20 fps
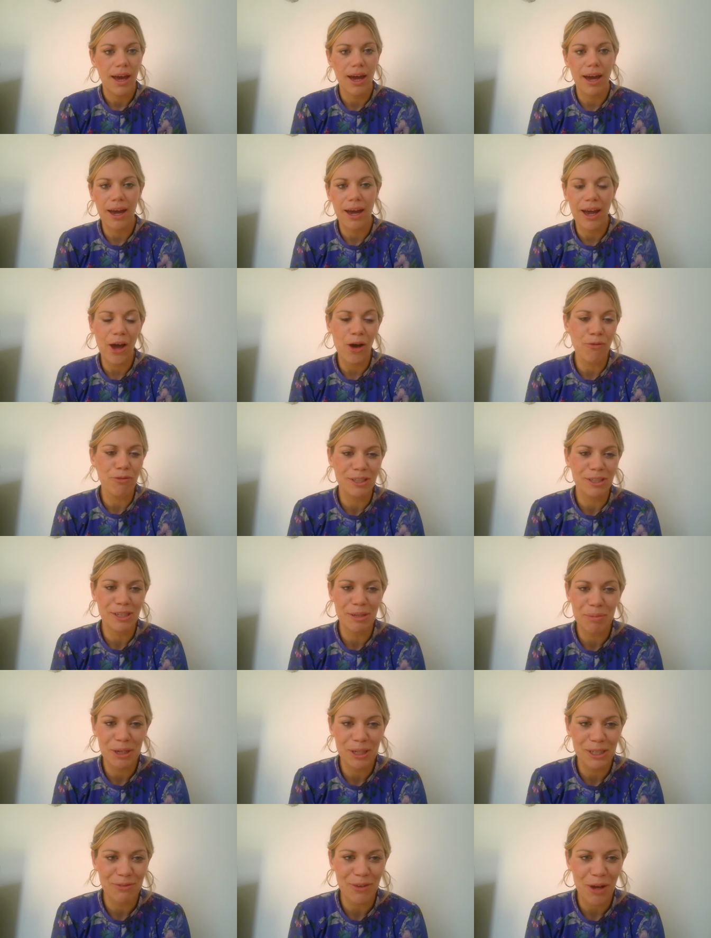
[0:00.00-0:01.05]
Uh,
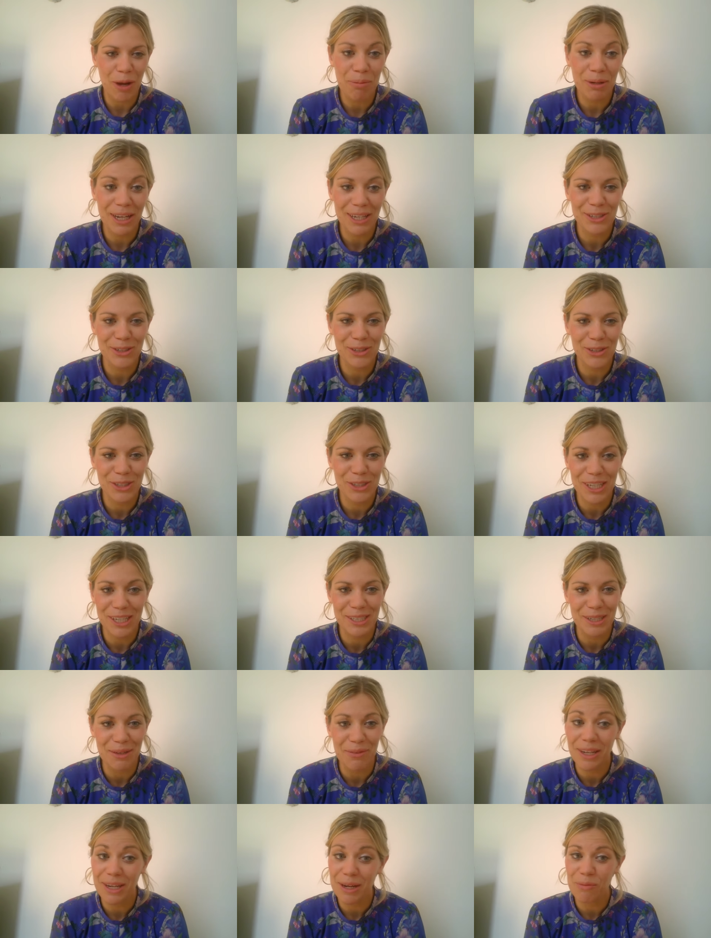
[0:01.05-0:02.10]
obviously, because of our political
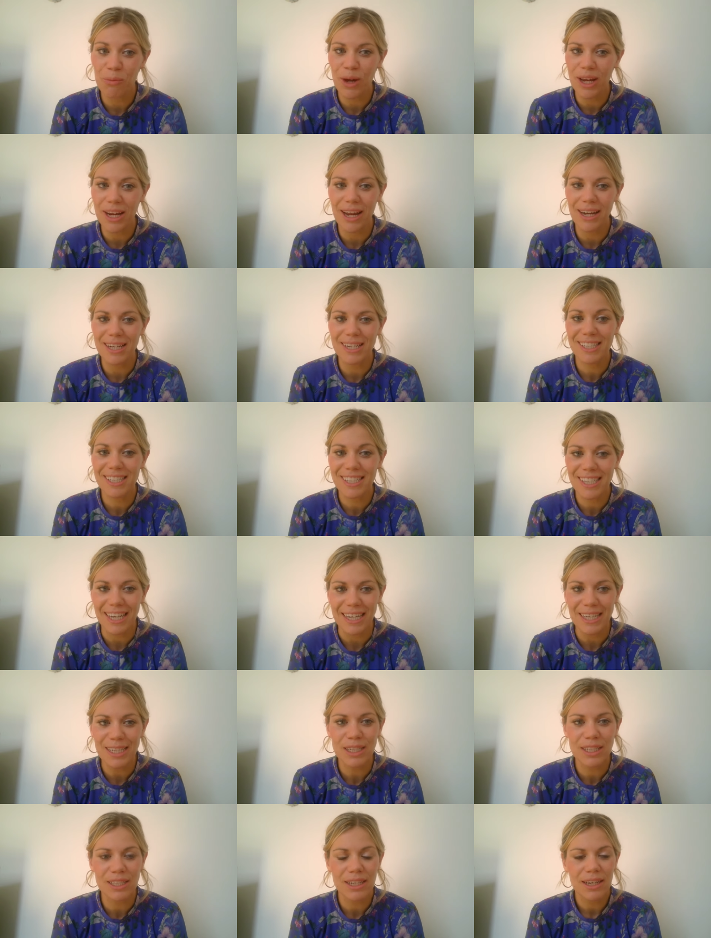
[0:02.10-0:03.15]
system, they didn't win any
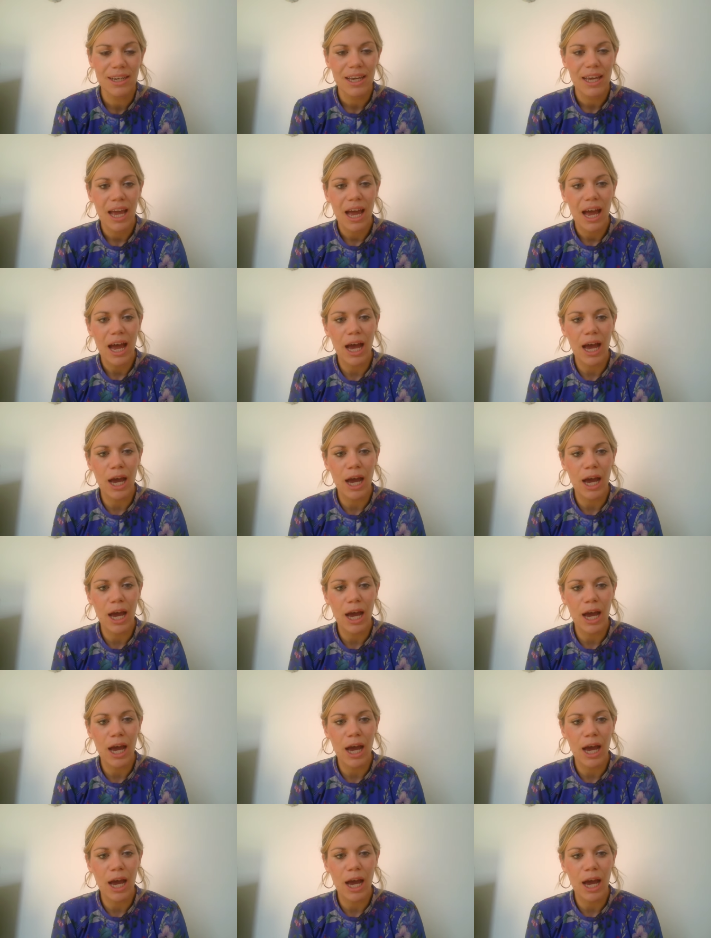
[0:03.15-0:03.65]
seats. Mm.